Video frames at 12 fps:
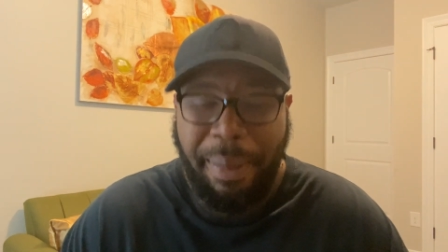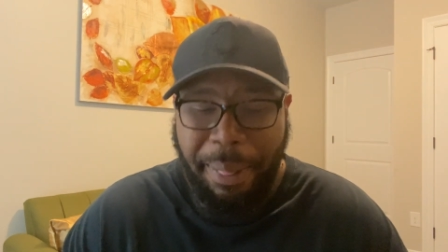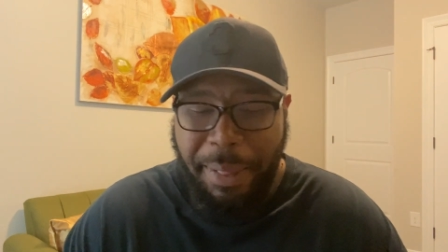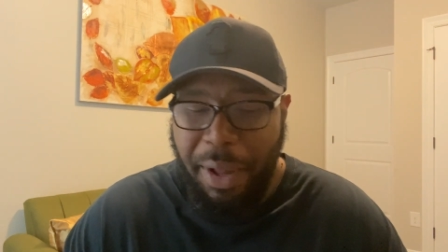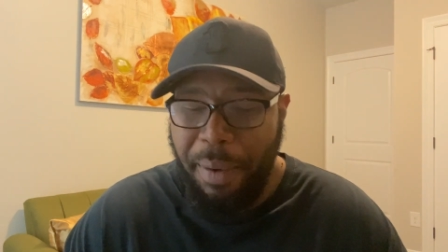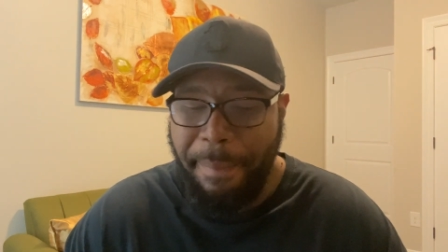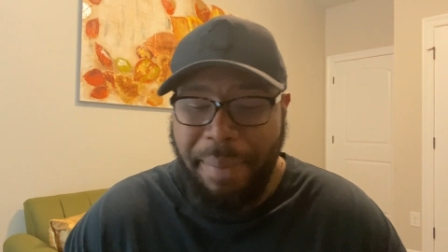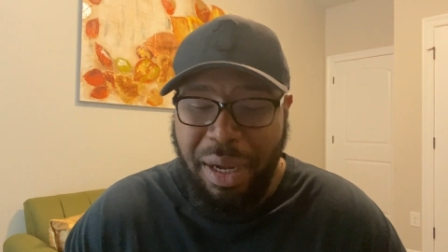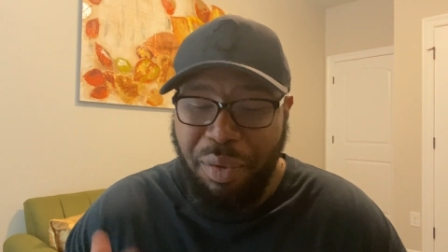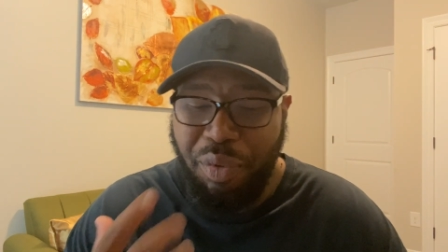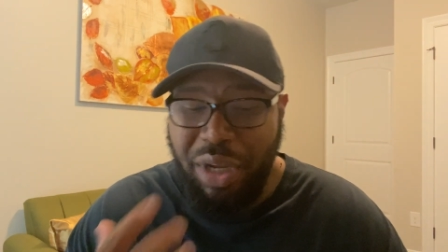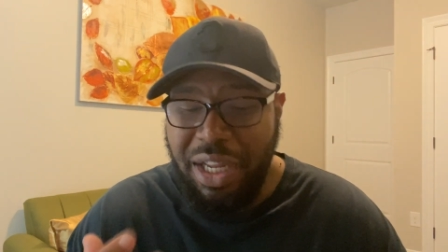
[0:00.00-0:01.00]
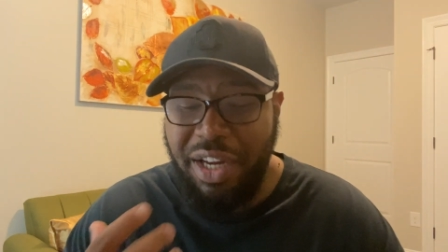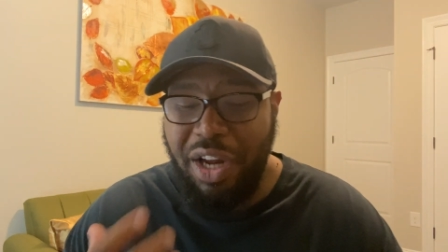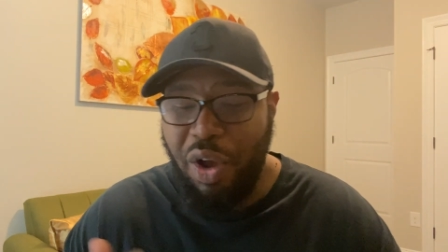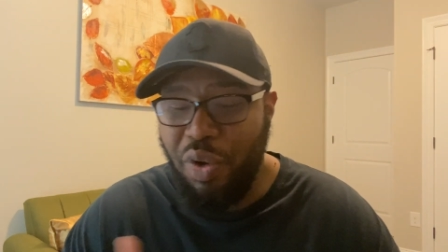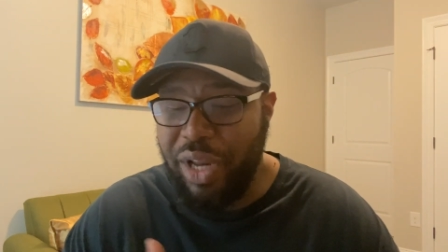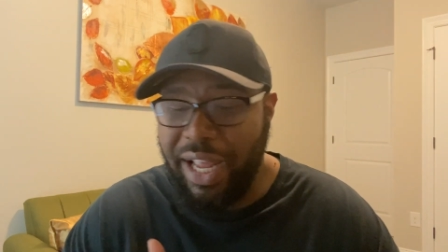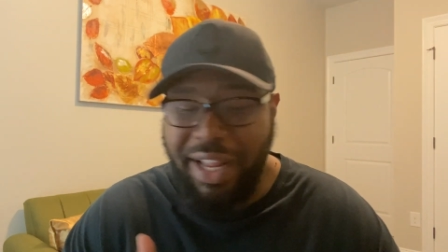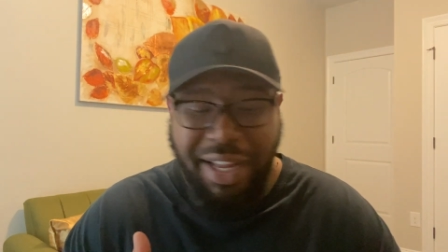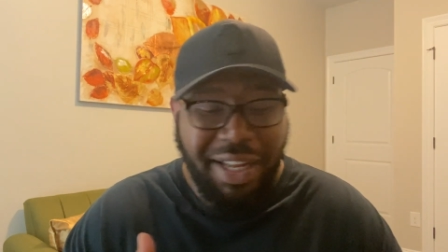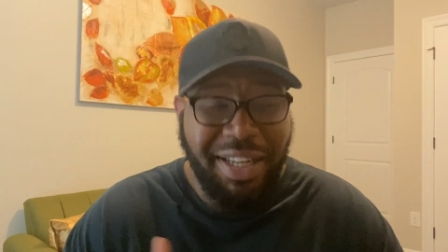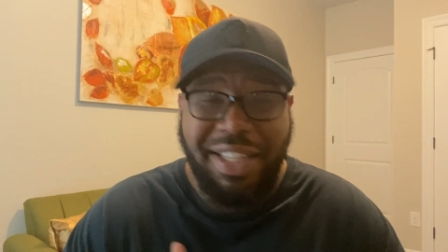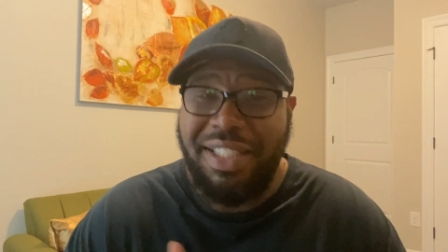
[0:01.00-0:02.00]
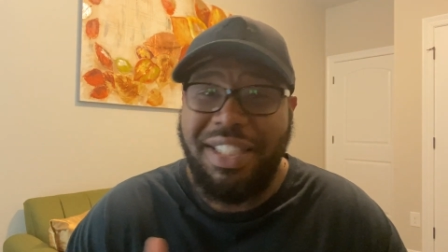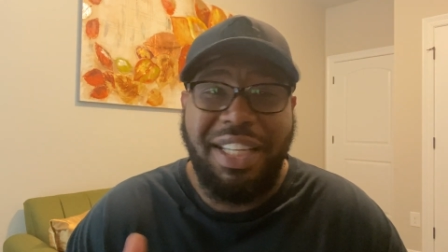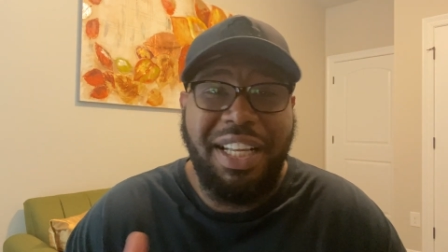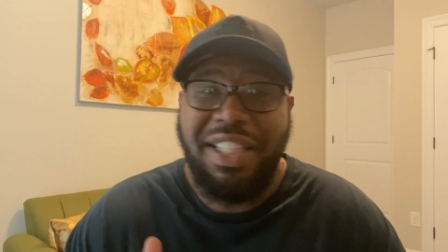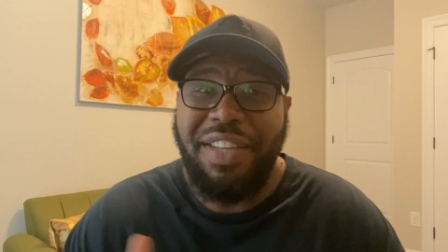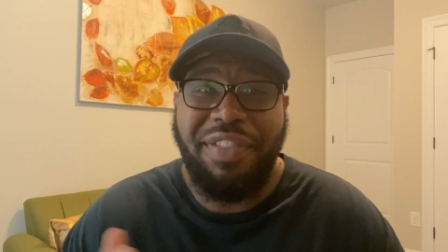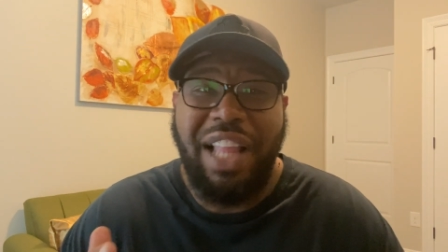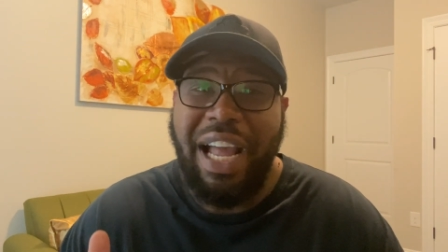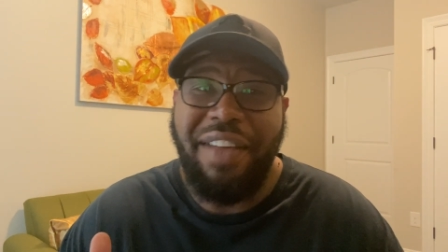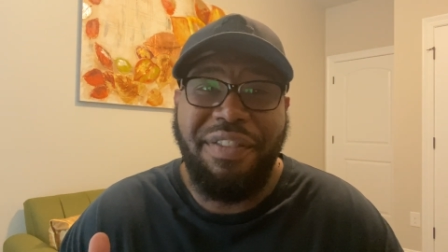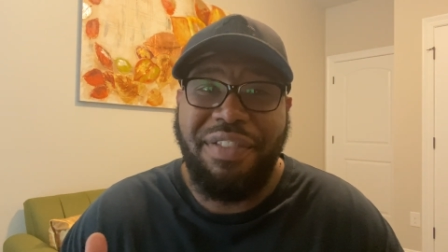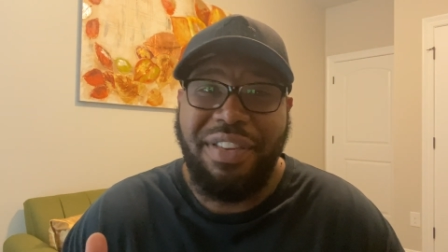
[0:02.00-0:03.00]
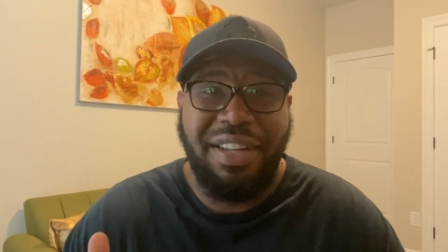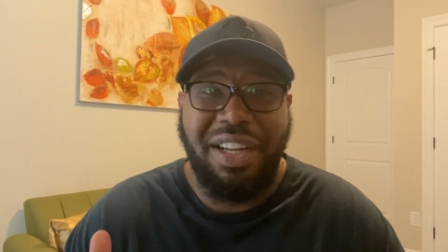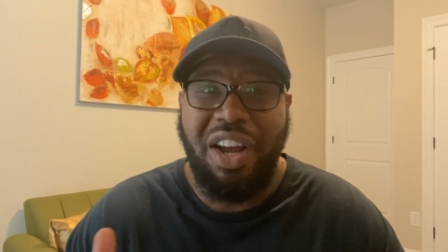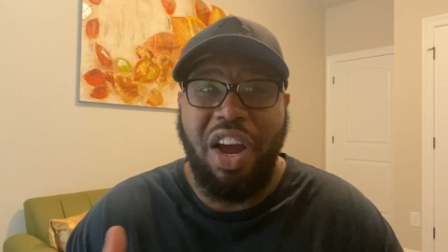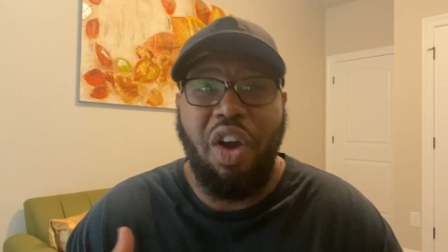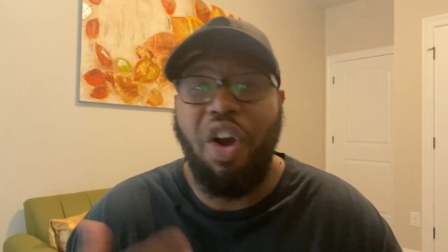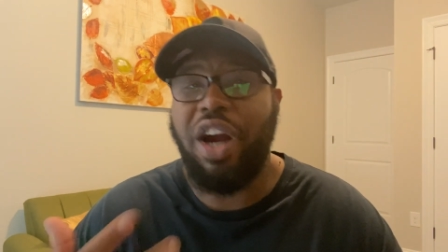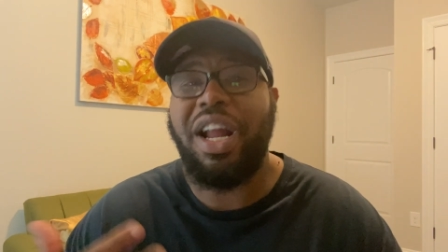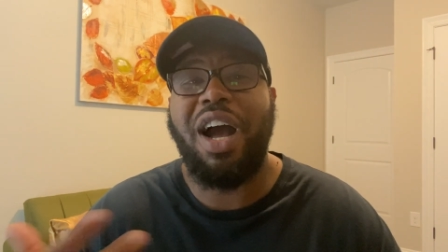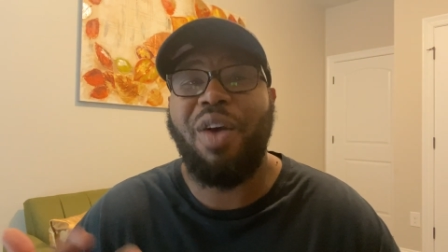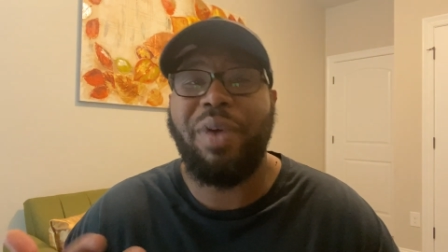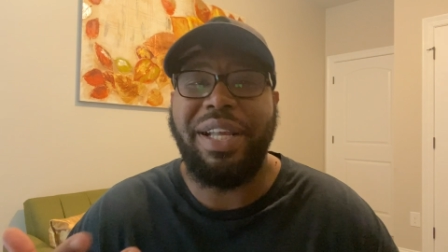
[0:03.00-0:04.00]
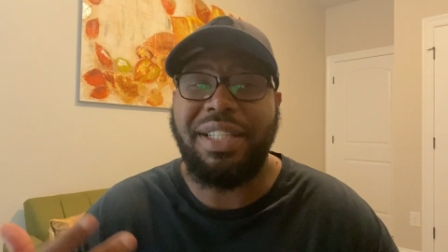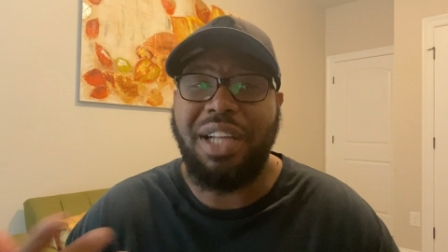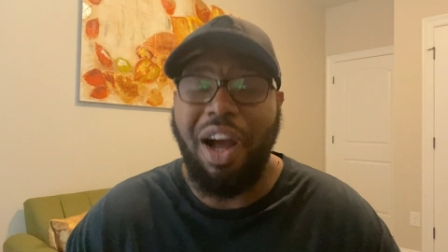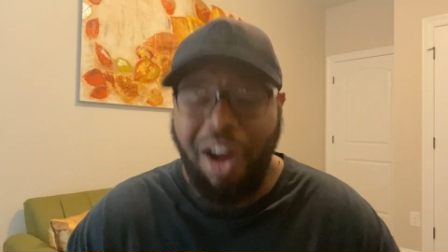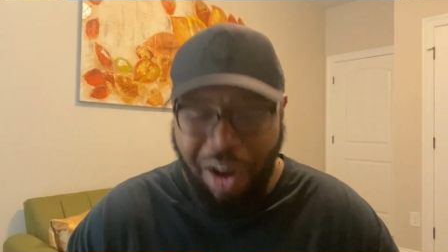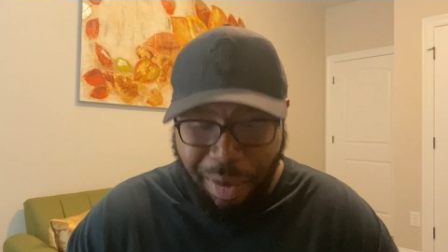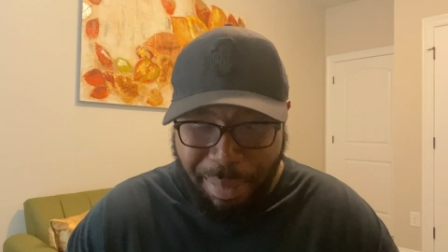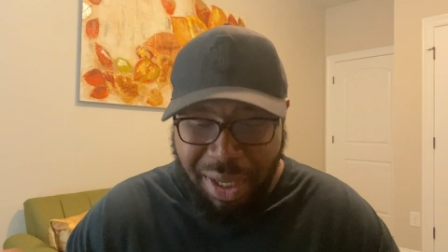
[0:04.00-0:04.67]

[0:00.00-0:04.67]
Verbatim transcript: you know, but we know that the seas of life aren't always calm.